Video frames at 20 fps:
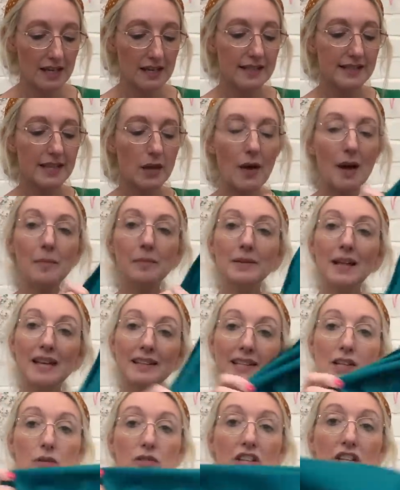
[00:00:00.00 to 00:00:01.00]
So I'm
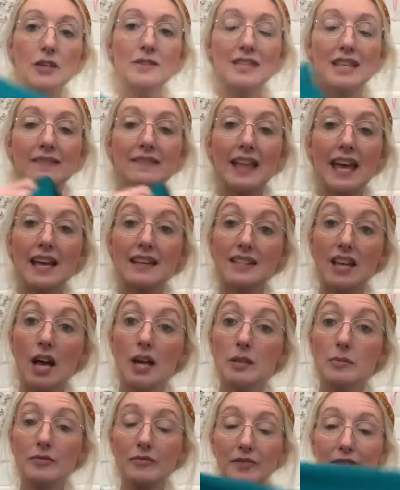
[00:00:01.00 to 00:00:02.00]
planning on using this,
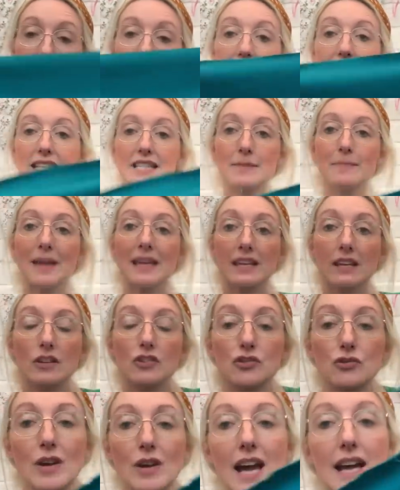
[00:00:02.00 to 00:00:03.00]
hopefully, to make a
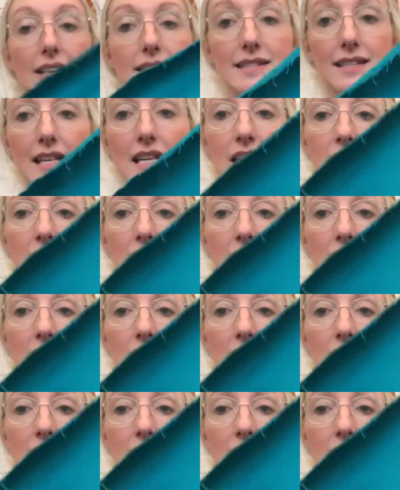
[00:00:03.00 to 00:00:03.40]
dress.